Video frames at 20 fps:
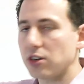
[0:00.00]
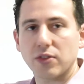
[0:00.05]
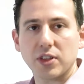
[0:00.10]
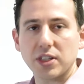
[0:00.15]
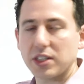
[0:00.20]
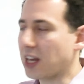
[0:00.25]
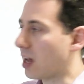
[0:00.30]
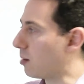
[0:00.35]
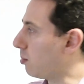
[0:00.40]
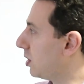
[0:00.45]
of the
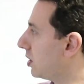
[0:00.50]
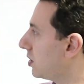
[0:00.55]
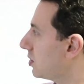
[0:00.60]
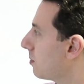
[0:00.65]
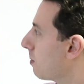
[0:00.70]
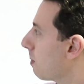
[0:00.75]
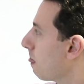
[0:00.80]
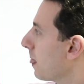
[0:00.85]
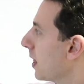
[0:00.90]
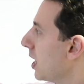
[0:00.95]
tablet.
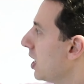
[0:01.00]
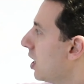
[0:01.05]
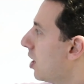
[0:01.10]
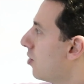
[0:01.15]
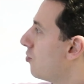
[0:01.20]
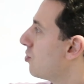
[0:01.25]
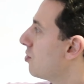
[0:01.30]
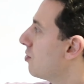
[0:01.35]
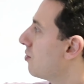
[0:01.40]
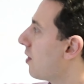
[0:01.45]

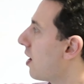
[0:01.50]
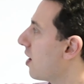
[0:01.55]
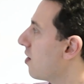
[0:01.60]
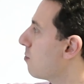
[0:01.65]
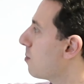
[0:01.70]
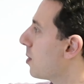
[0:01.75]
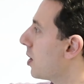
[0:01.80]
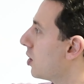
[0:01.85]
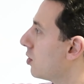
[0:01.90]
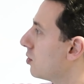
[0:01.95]

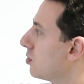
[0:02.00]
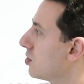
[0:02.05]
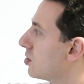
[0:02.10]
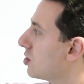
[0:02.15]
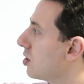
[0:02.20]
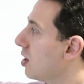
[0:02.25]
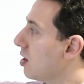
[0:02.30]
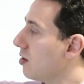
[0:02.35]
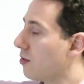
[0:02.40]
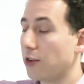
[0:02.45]

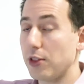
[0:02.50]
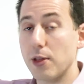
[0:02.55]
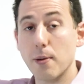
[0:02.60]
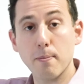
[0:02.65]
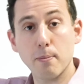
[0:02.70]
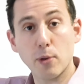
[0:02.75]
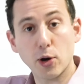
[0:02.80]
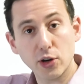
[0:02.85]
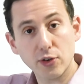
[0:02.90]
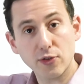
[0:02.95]
£105 for the
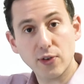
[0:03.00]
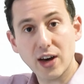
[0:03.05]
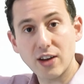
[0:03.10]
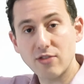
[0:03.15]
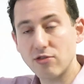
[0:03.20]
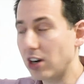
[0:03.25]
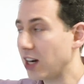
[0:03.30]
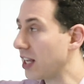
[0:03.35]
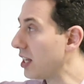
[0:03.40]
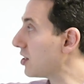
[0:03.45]
modified
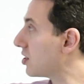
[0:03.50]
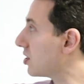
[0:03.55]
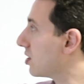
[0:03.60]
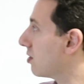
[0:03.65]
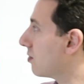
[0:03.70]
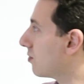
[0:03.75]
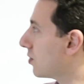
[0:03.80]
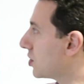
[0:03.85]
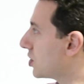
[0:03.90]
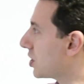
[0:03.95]
release
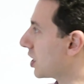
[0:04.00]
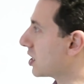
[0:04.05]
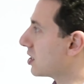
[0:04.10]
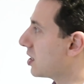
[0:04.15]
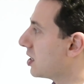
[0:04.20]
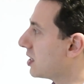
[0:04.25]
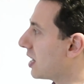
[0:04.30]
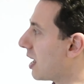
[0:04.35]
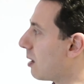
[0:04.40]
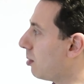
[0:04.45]
for
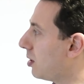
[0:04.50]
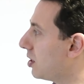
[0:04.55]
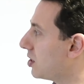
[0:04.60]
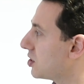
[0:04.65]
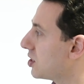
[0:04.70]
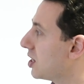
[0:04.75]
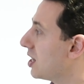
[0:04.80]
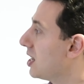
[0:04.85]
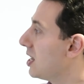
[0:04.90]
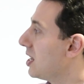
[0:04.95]
60
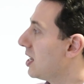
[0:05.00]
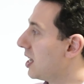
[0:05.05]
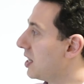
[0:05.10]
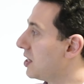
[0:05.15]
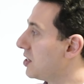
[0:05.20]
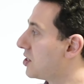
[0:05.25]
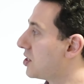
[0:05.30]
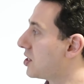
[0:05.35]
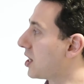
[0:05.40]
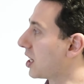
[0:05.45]
tablets and
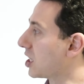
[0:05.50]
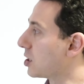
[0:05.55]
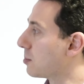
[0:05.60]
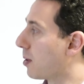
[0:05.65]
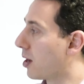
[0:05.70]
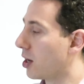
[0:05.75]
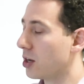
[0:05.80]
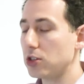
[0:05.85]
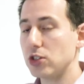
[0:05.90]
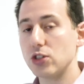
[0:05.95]

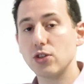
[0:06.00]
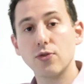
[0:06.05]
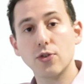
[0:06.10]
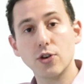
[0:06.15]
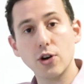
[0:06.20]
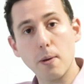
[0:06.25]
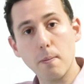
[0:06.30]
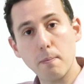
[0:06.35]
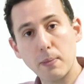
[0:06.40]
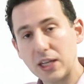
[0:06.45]
£6
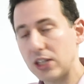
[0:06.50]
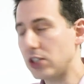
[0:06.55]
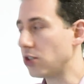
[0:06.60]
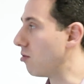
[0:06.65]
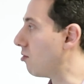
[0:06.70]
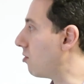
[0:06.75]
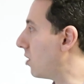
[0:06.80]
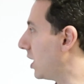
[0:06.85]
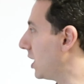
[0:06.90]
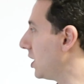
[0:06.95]
for immediate
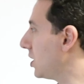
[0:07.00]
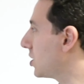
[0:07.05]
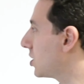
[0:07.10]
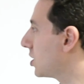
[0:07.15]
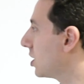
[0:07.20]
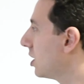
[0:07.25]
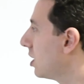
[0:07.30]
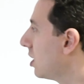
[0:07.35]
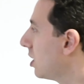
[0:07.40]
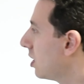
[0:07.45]

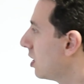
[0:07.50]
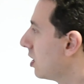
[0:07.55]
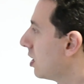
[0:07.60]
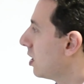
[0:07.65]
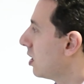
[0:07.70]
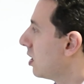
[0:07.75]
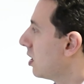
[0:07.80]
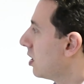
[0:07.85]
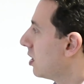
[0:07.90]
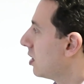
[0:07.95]
release
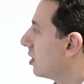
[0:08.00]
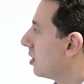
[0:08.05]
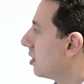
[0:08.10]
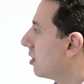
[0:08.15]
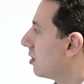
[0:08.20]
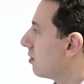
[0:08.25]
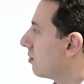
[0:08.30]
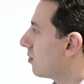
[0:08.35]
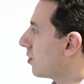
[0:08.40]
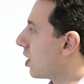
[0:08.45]

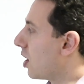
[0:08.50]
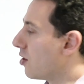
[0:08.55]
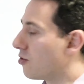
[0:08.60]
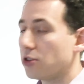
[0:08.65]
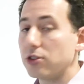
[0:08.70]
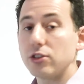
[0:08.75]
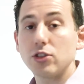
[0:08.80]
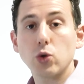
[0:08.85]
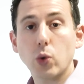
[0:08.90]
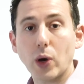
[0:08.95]
for
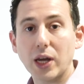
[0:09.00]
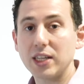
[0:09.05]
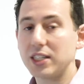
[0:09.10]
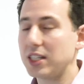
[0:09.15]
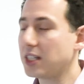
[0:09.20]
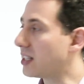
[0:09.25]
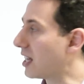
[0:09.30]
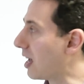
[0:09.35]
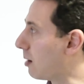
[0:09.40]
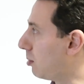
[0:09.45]

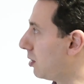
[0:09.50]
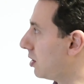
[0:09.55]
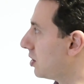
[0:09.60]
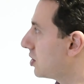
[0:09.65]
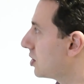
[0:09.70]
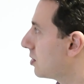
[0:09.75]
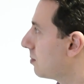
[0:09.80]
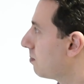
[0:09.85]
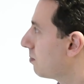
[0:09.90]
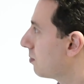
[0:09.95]
120
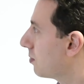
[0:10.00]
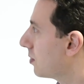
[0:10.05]
tablets.